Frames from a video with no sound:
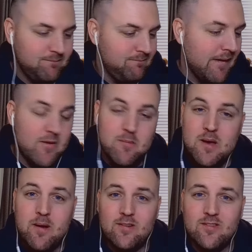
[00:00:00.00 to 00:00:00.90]
Maybe a bit
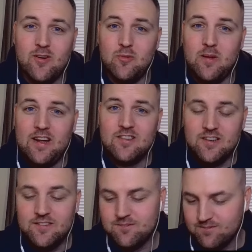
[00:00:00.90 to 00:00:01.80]
of Botox will,
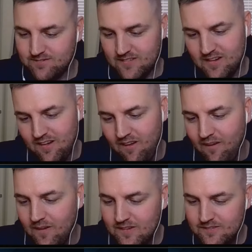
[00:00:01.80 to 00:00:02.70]
actually.
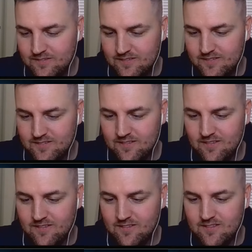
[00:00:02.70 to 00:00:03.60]
Oh,
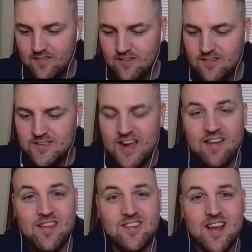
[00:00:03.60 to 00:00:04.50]
check
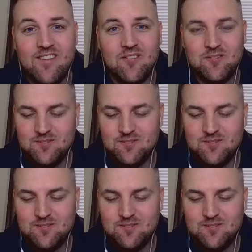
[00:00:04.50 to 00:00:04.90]
this out.